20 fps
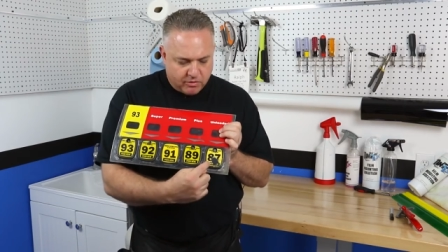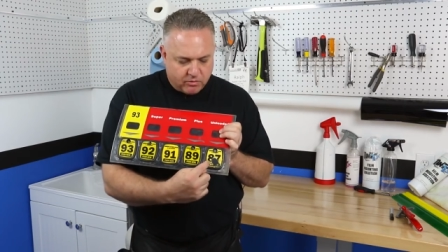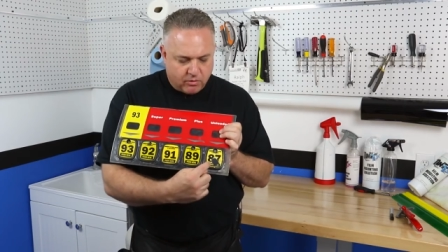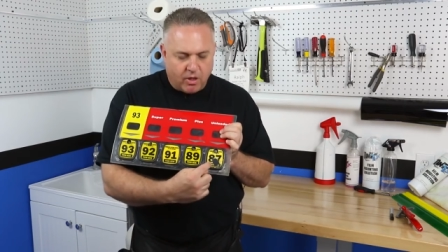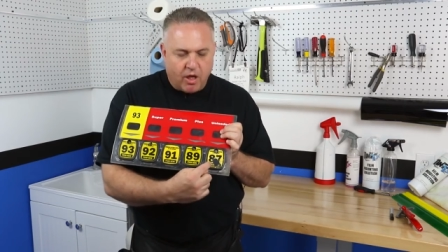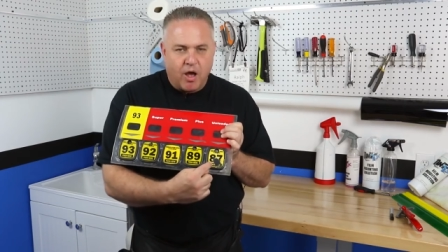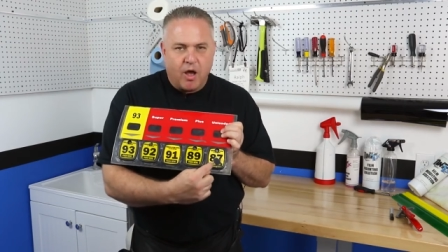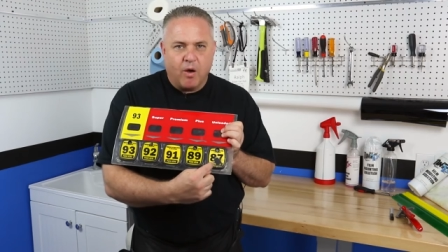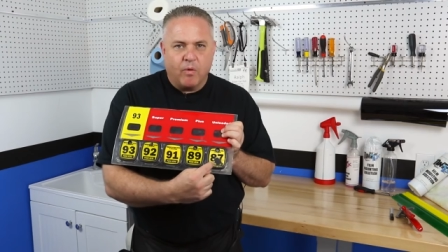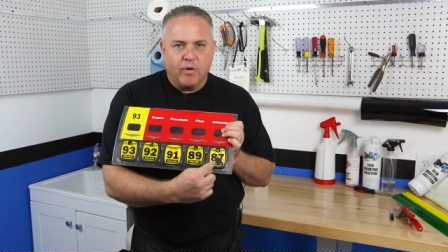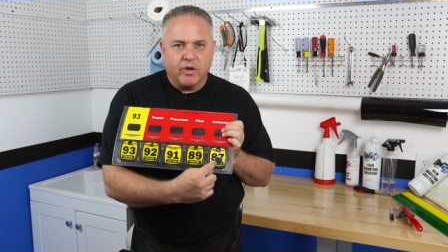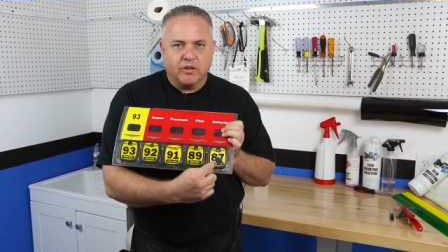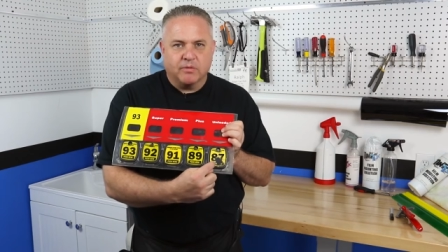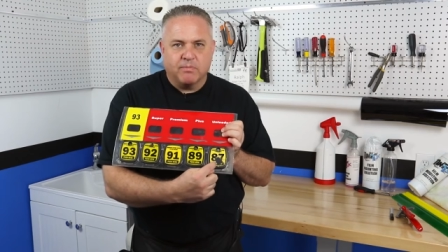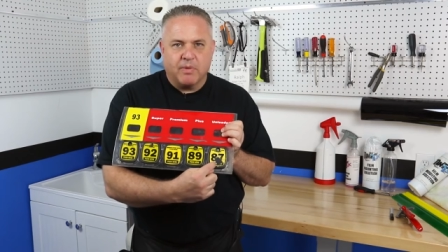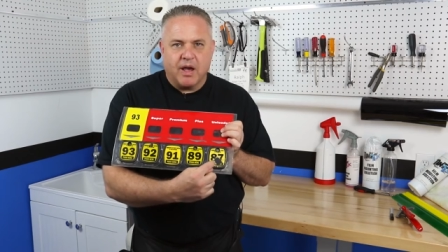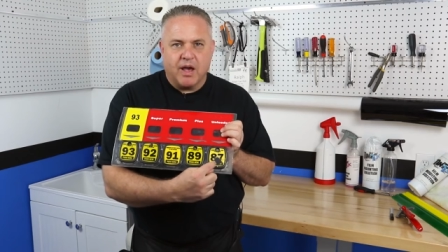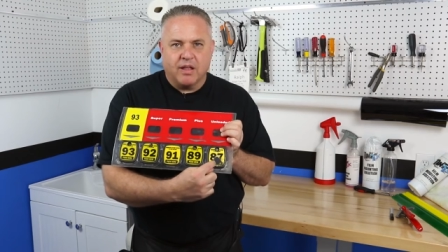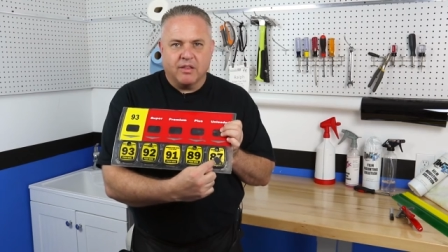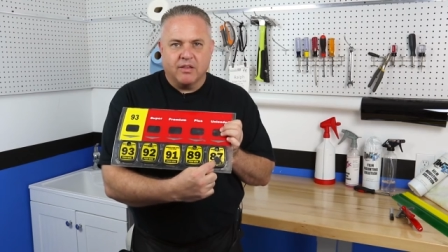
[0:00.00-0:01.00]
will always
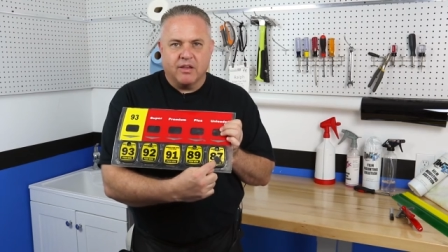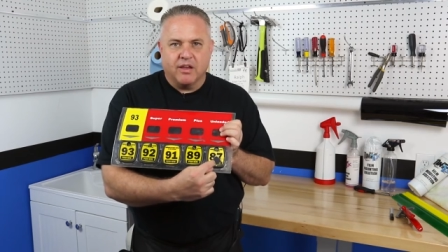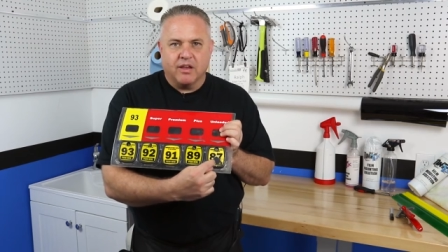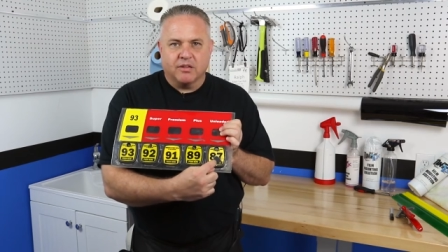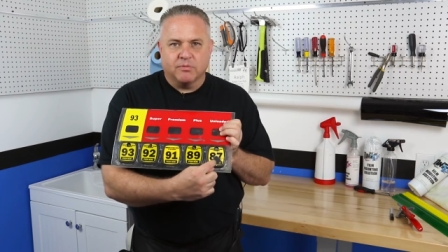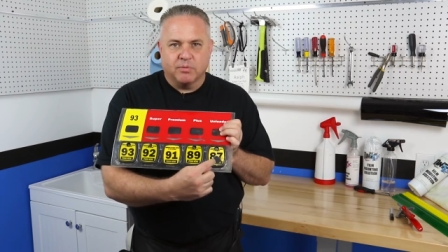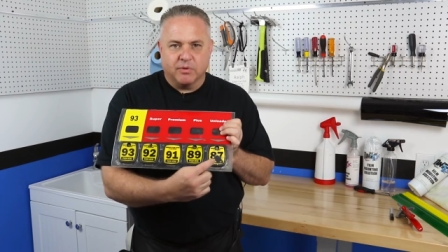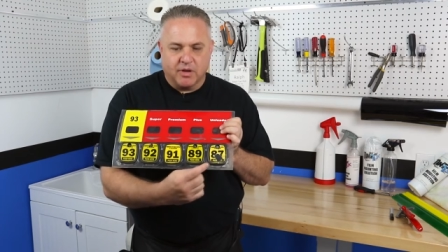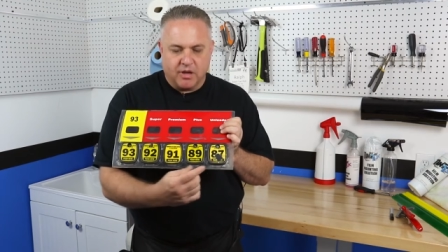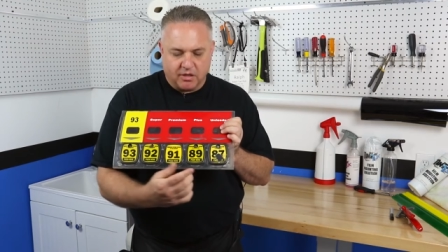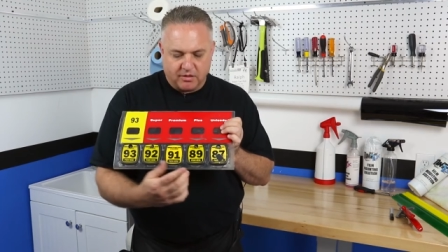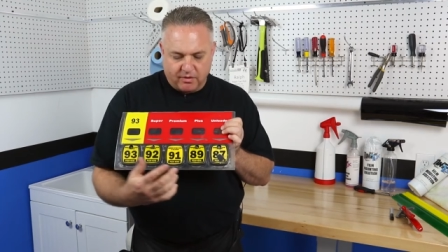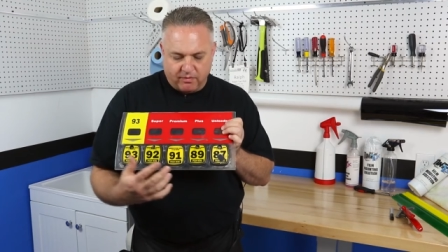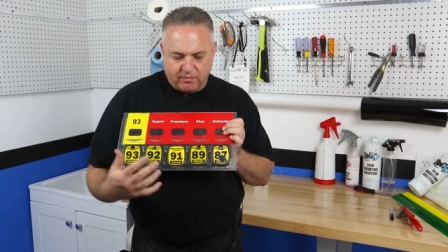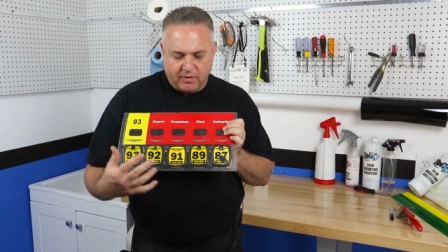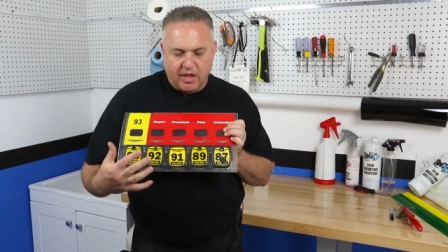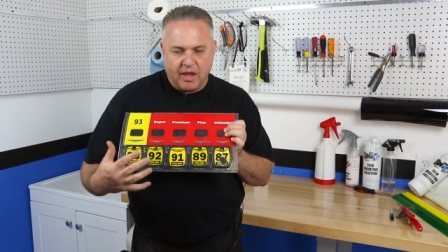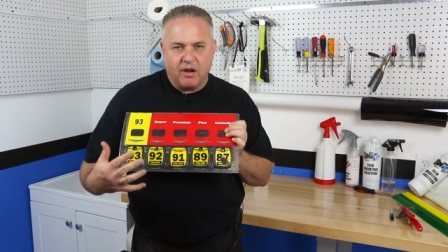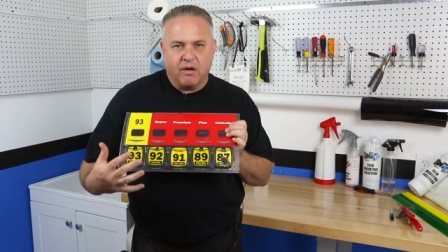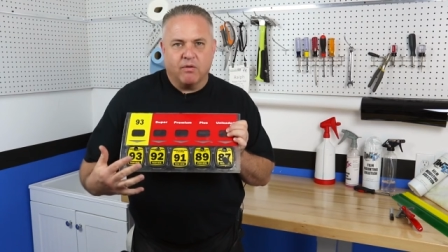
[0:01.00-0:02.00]
buy this because if
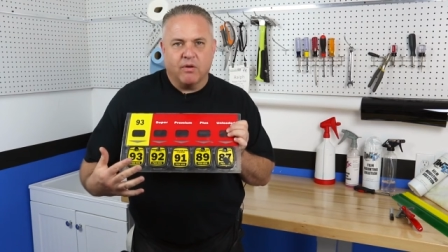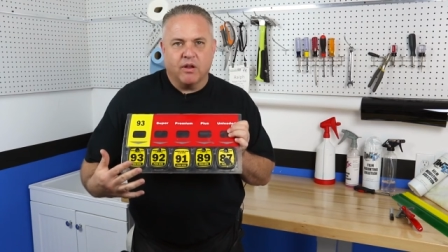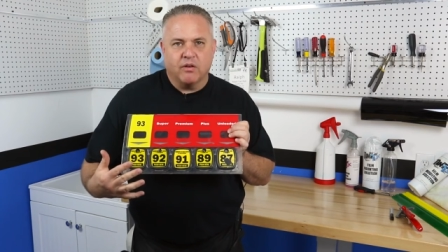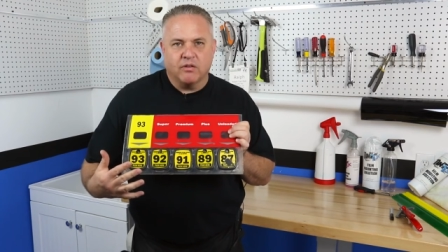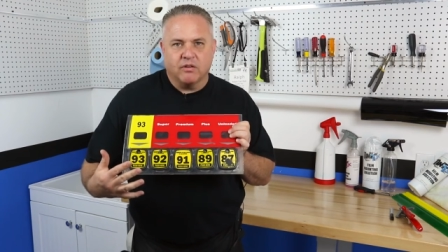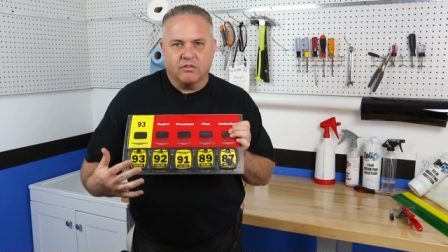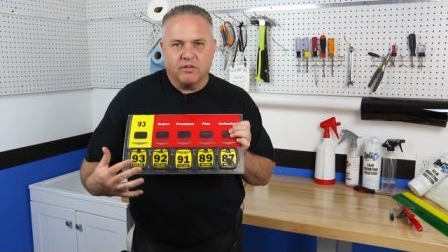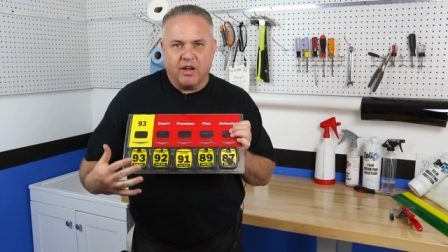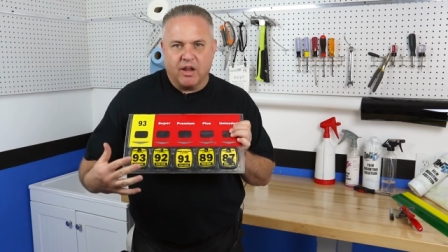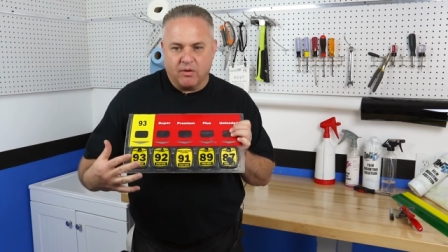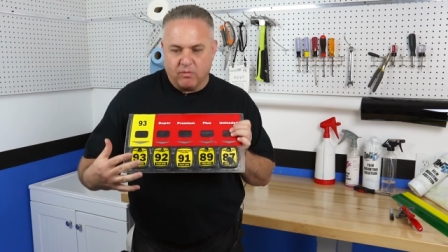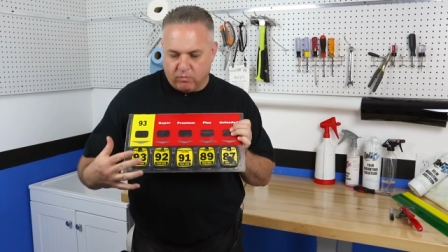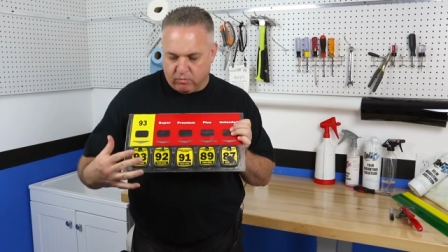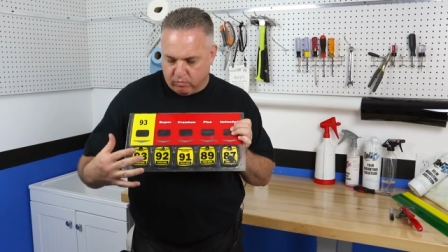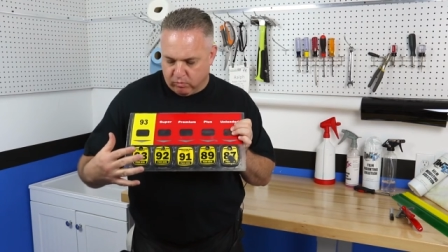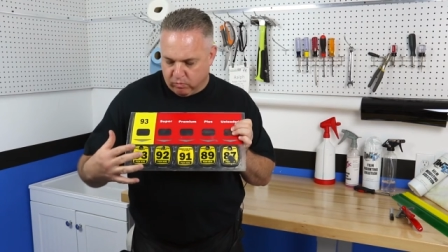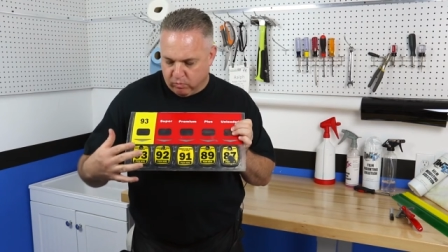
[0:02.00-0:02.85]
they don't understand